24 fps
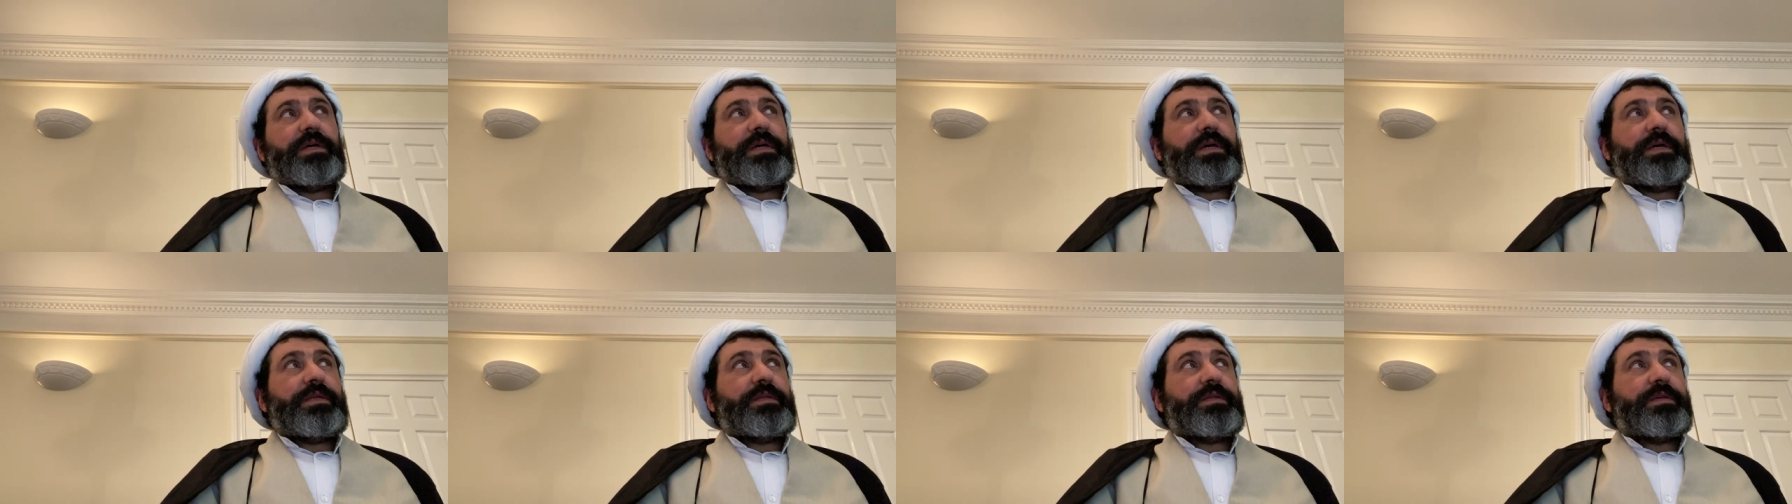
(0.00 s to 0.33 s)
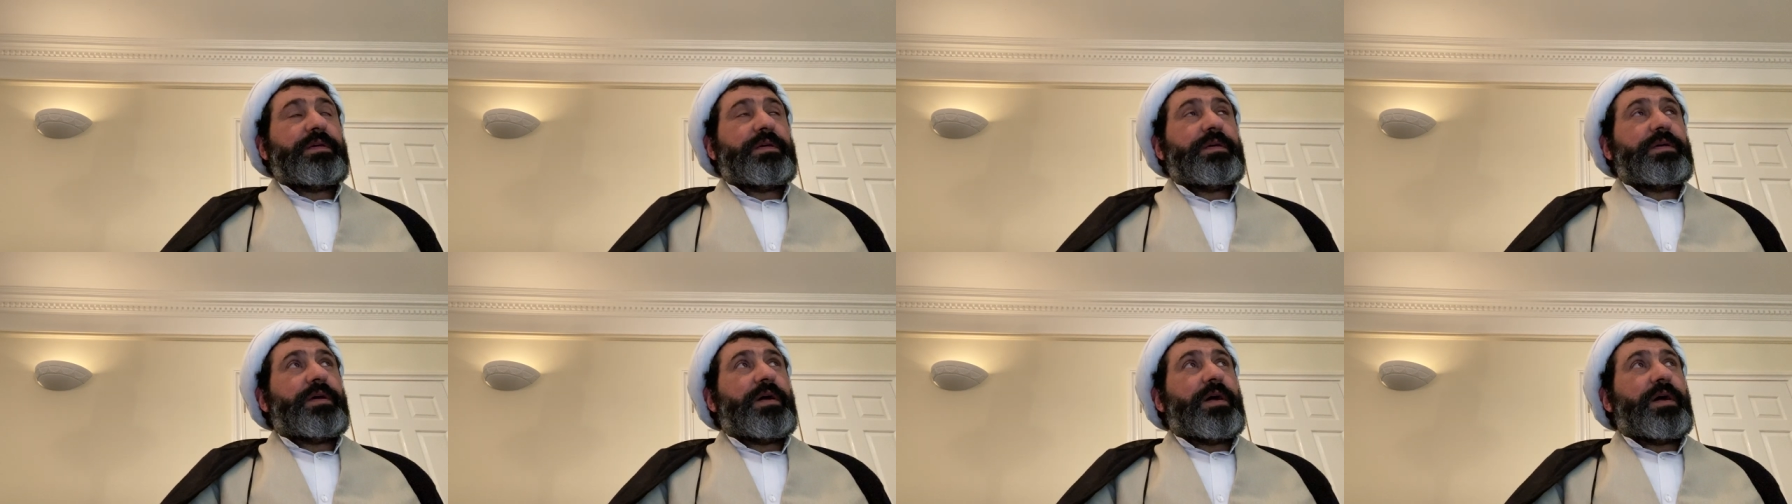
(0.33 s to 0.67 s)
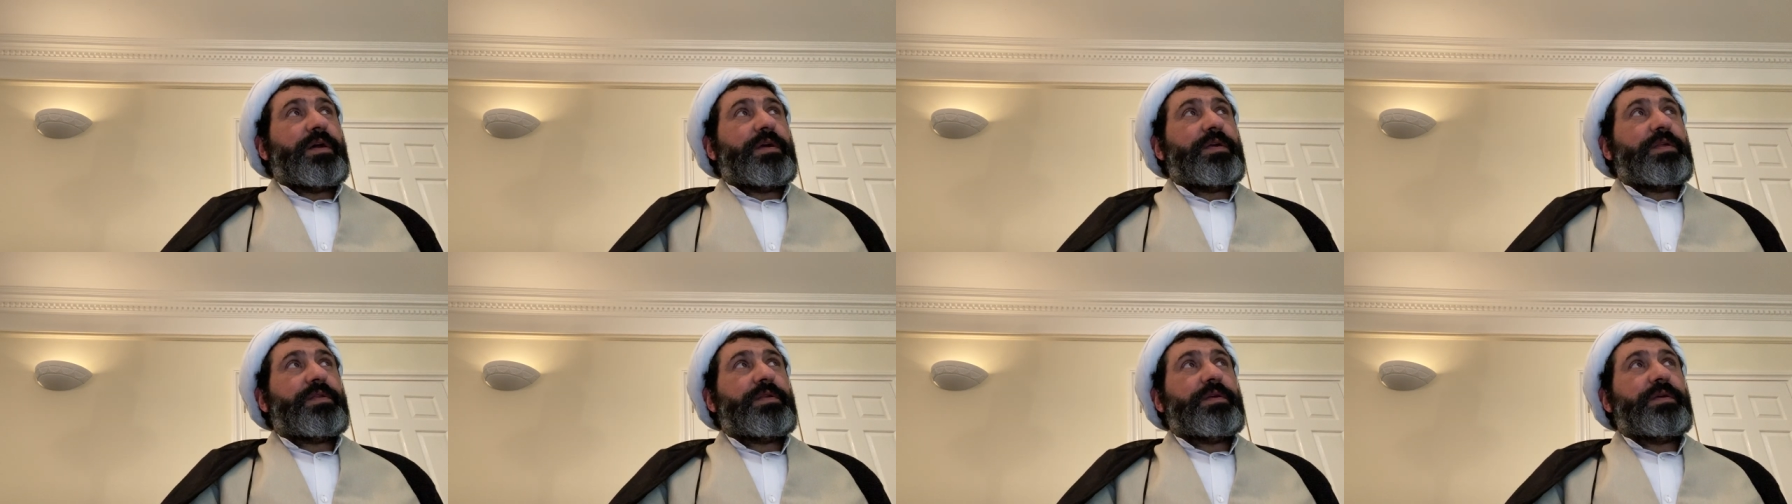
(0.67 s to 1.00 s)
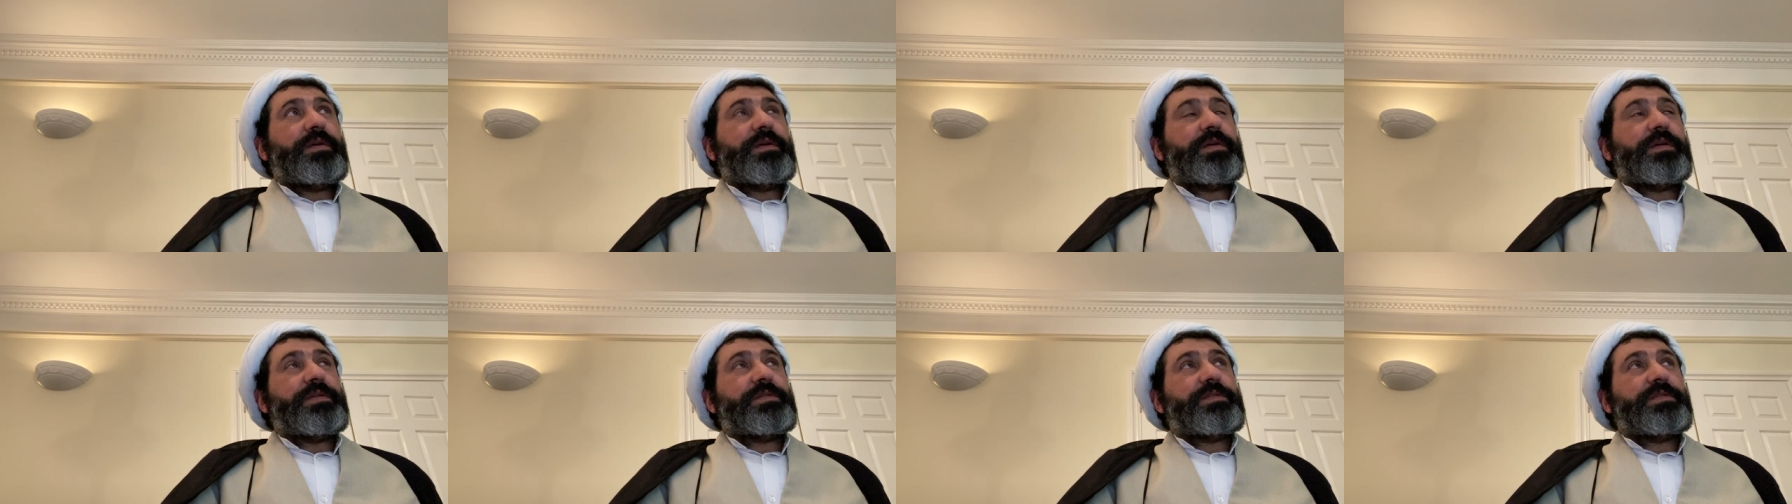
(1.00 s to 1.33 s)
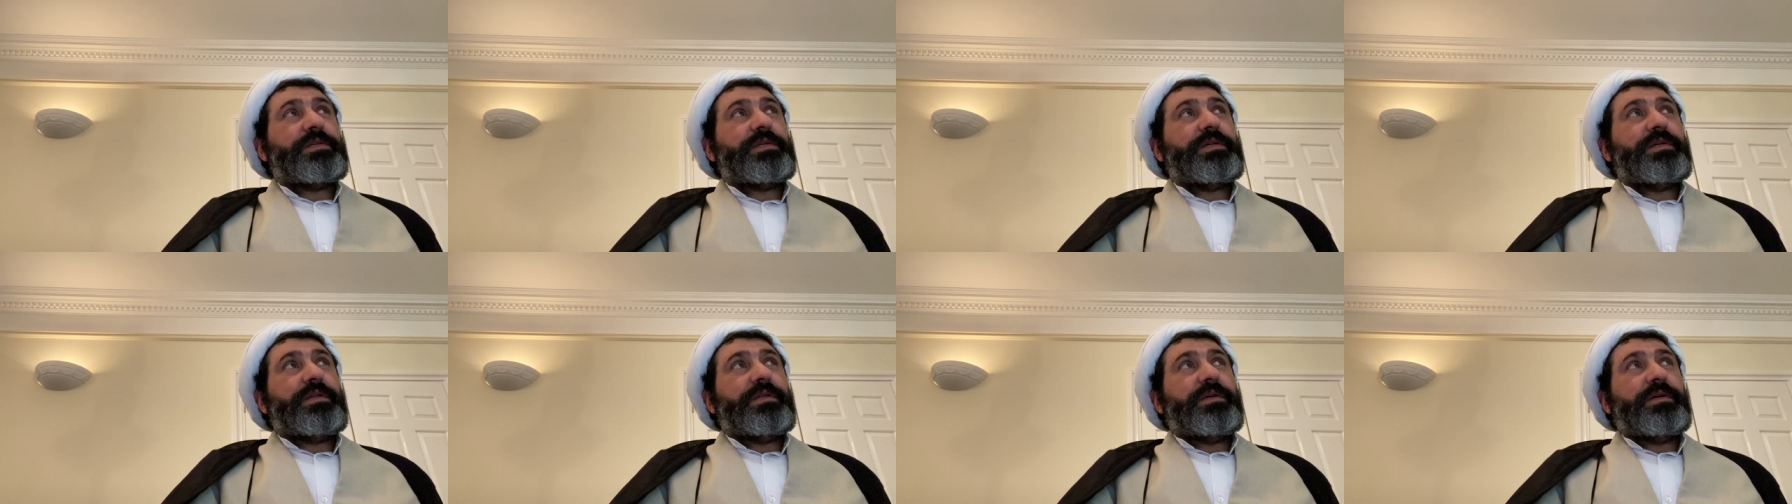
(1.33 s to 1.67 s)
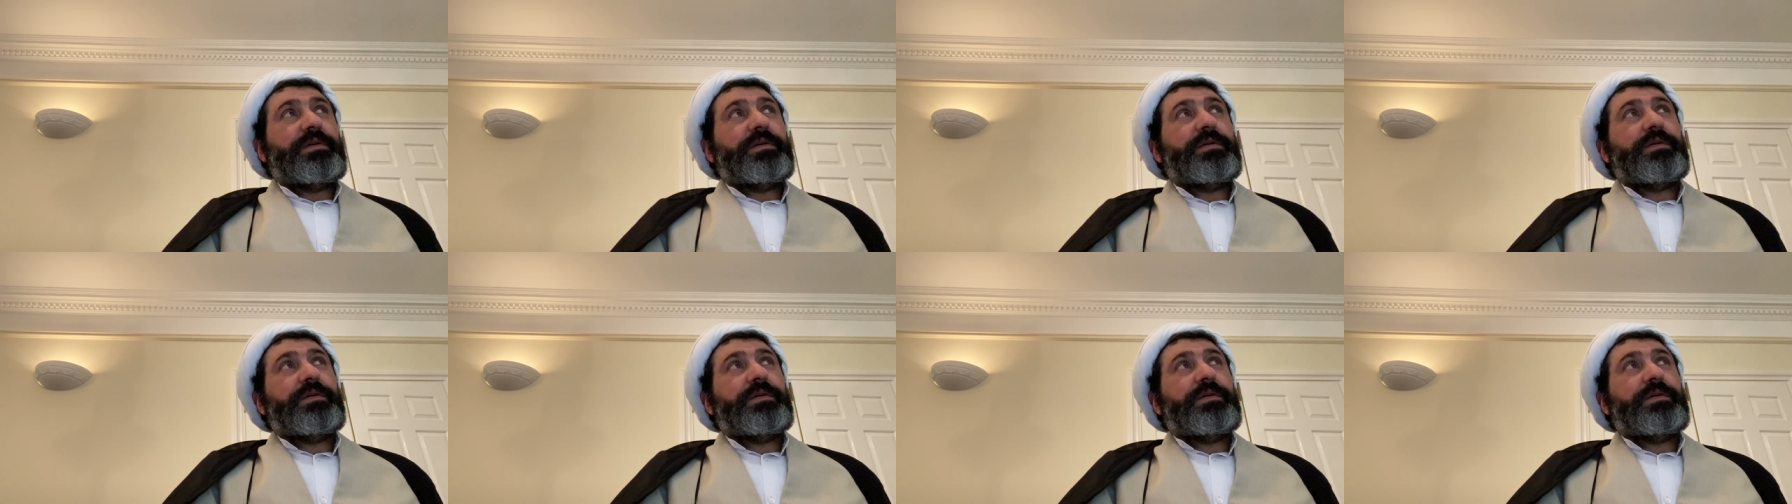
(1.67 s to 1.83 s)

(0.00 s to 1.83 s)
and i think still